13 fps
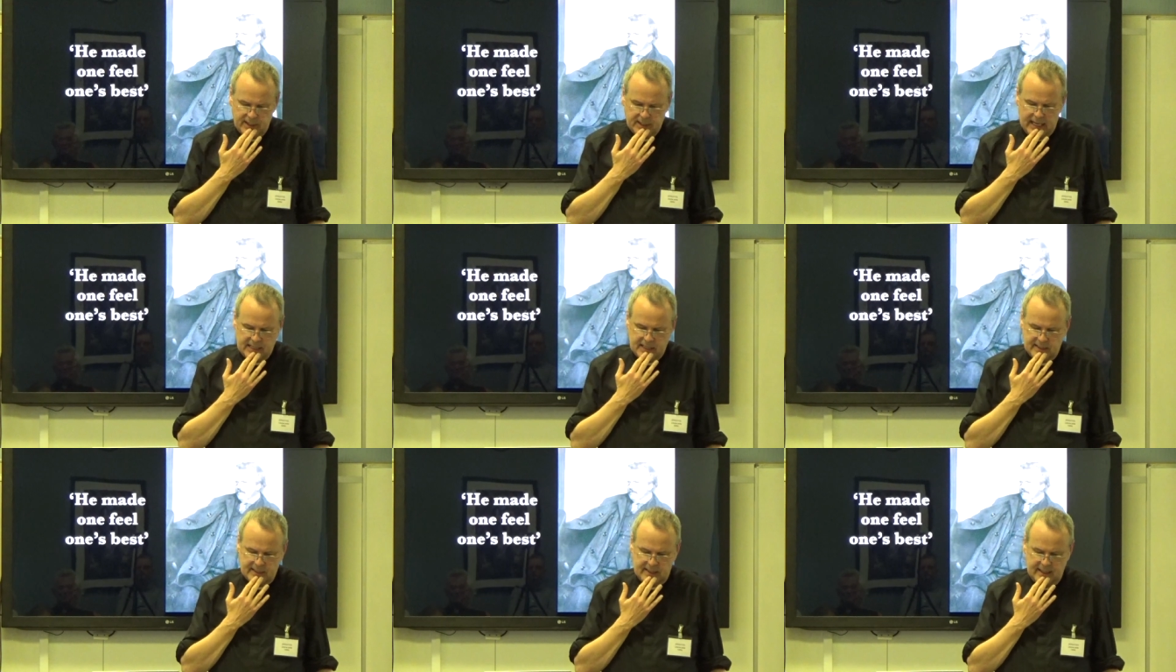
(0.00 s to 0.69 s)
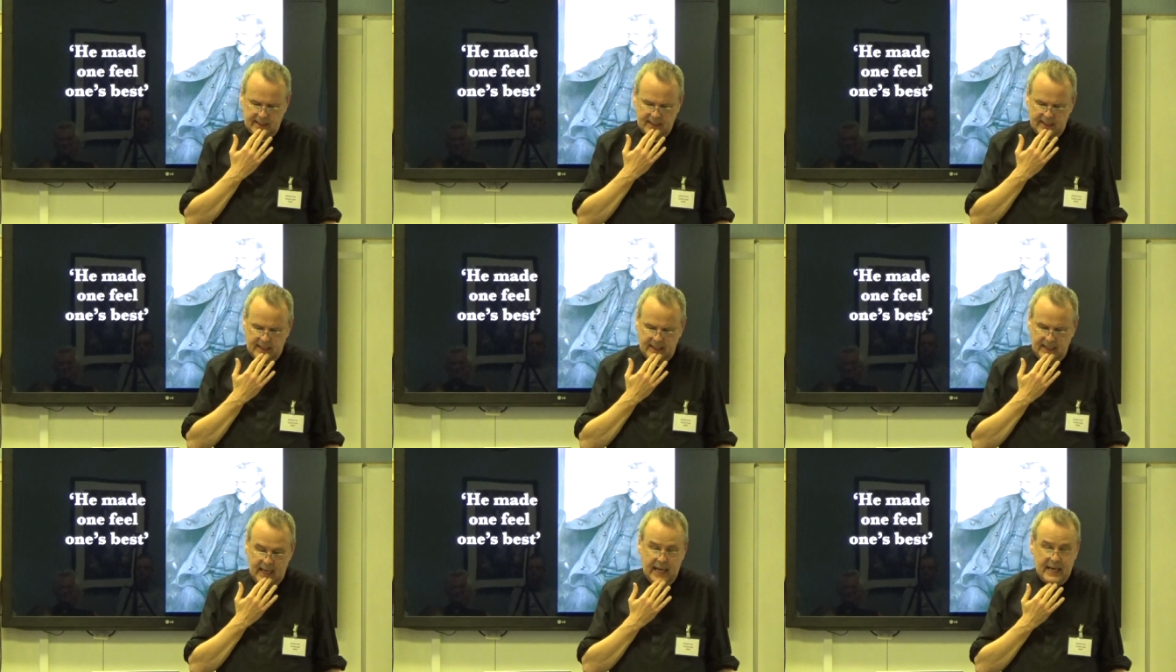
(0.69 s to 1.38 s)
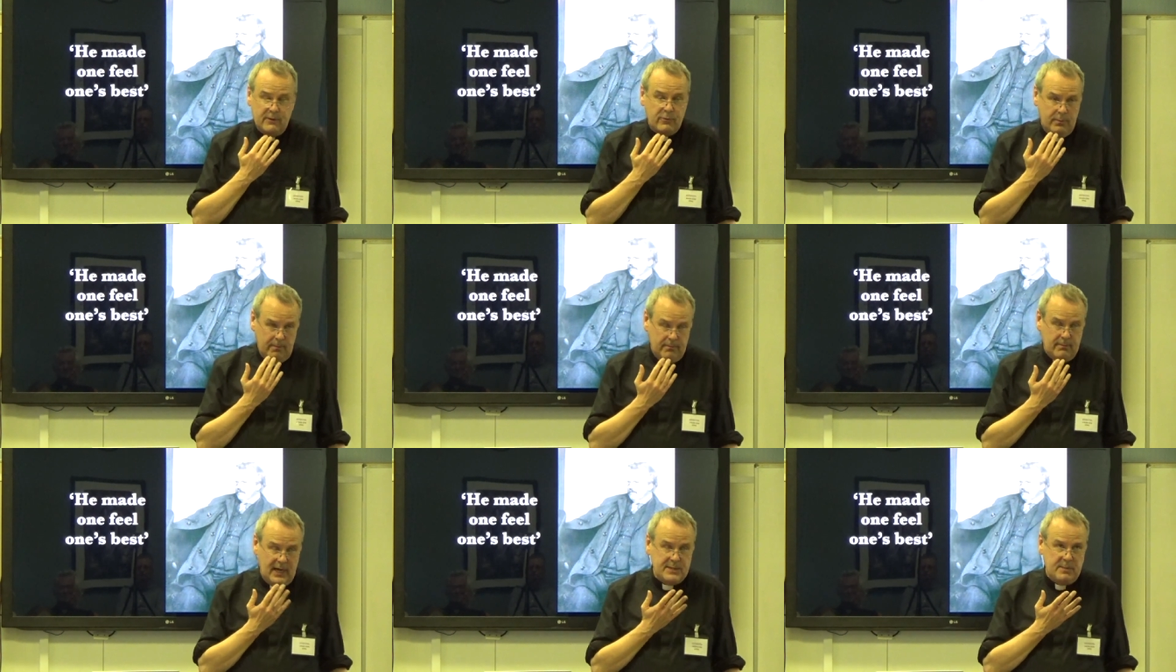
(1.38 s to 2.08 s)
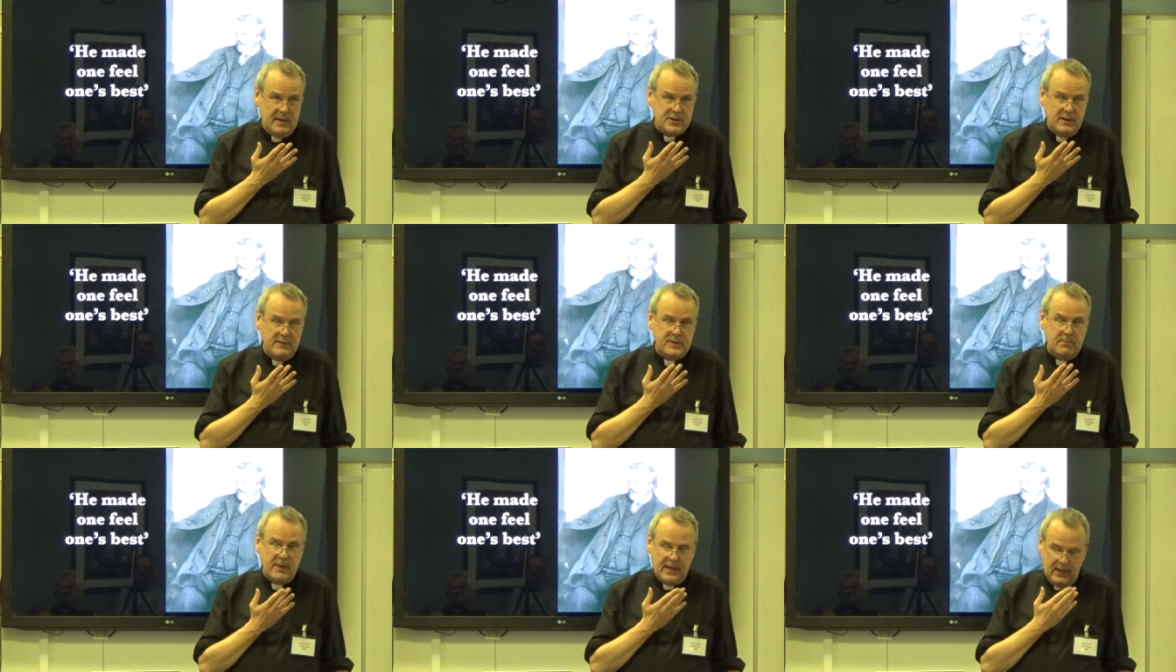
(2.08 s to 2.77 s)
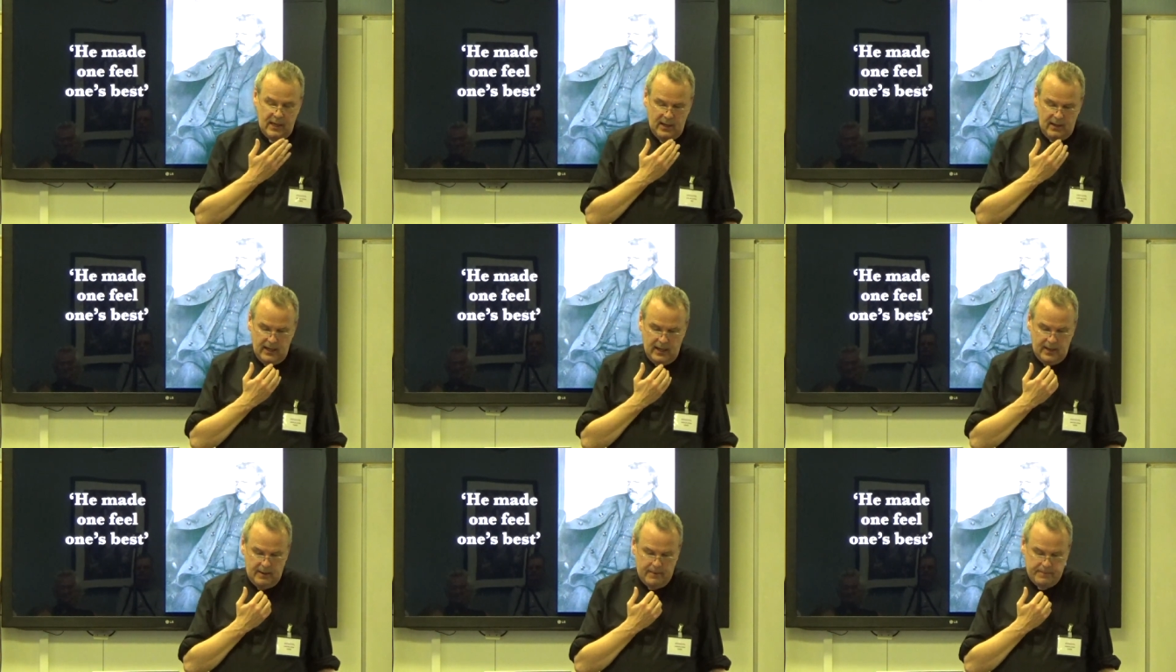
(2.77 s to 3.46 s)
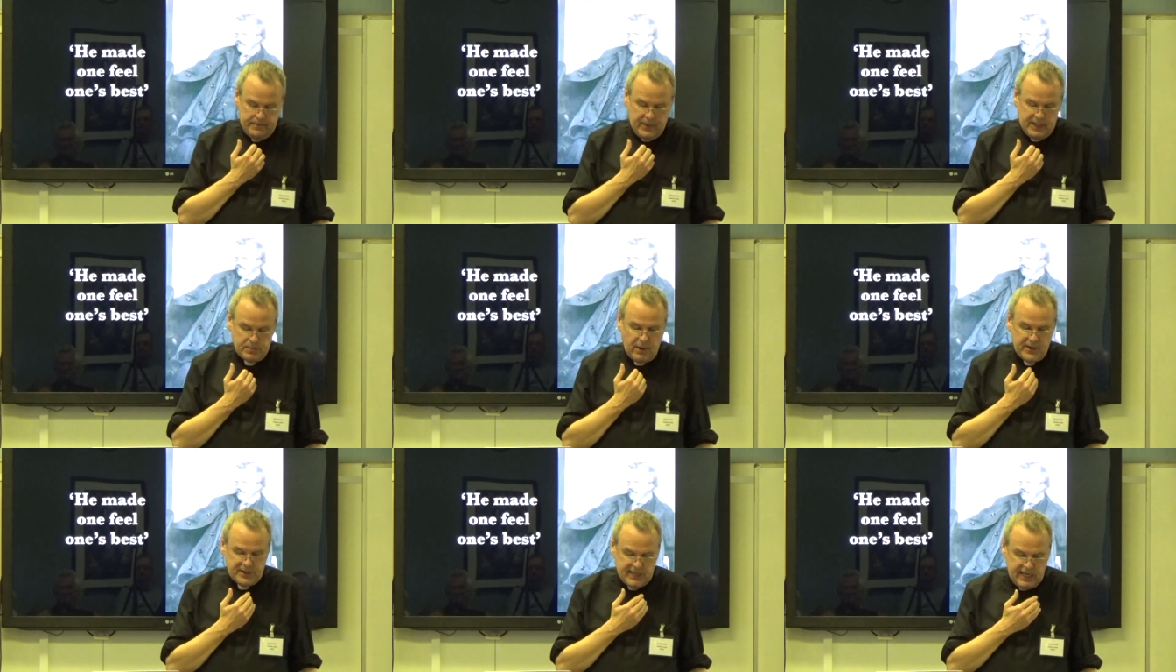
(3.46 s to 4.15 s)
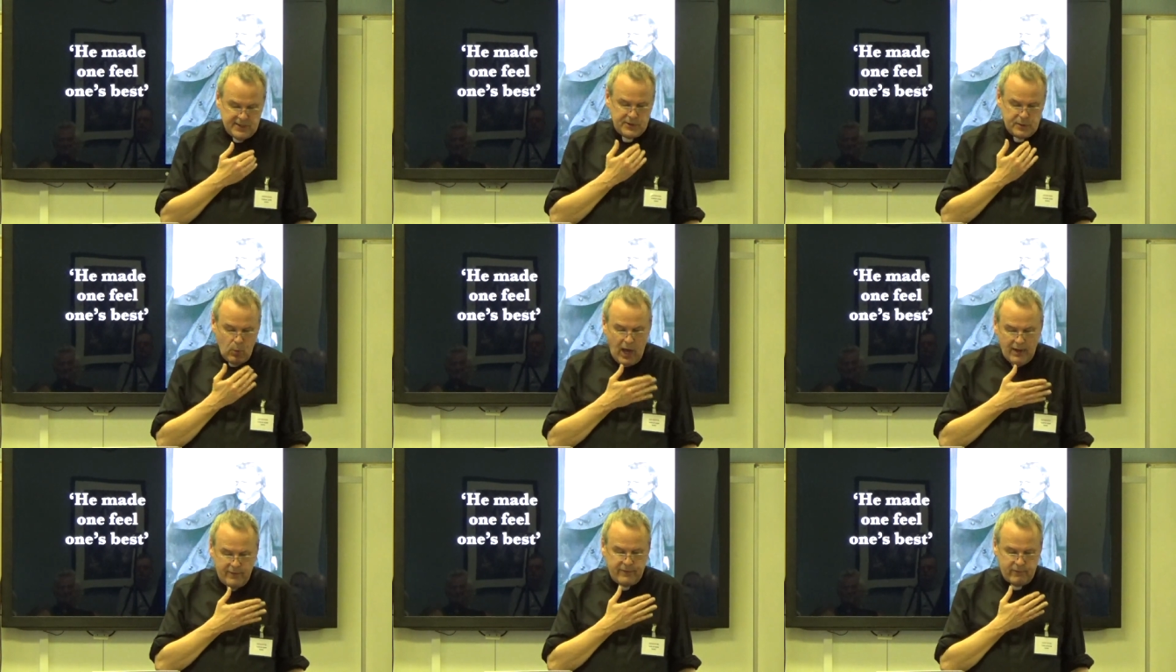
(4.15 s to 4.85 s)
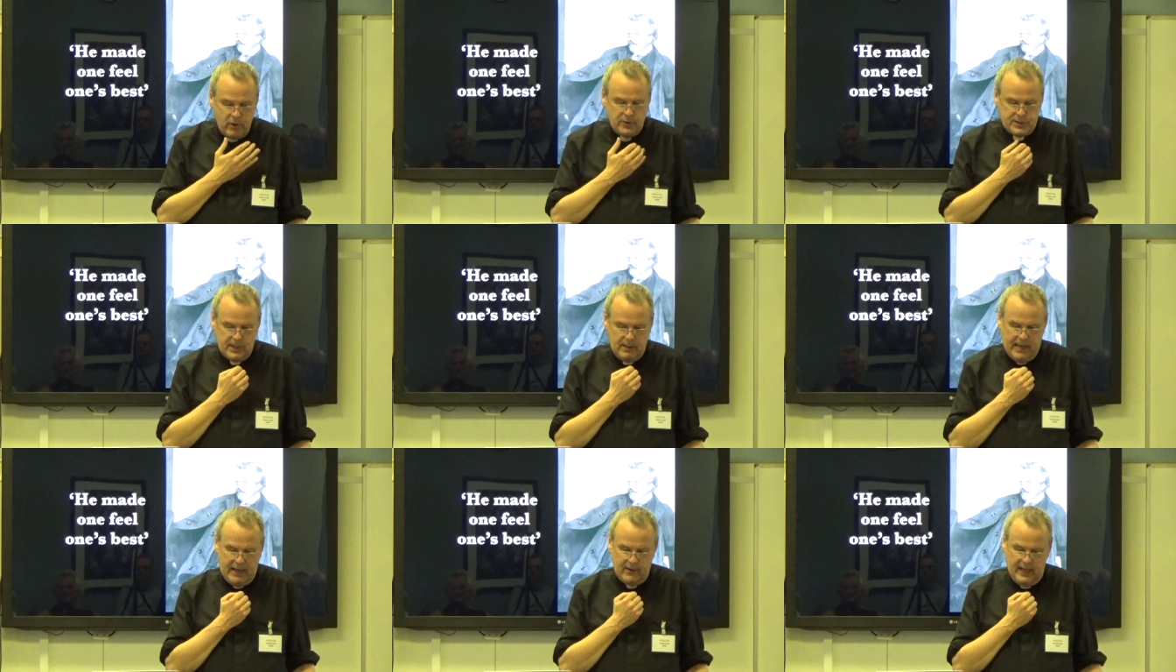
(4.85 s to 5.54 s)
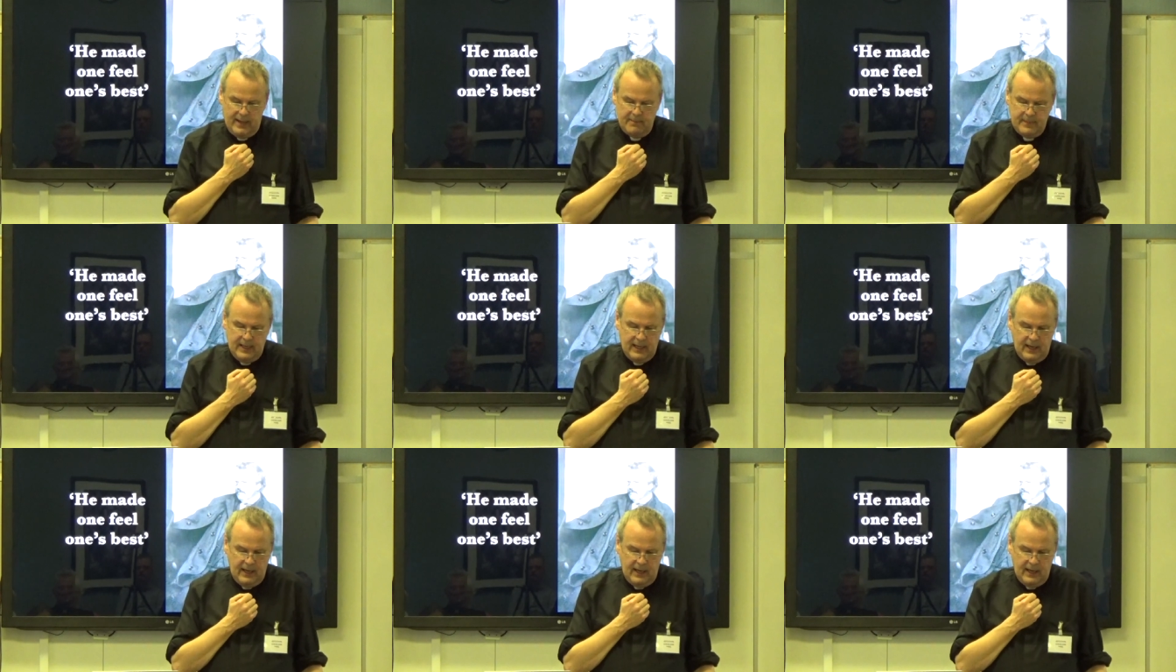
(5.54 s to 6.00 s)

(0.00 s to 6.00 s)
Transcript: these letters. And it reminds me actually of something um, his brother Cecil's wife wrote about him.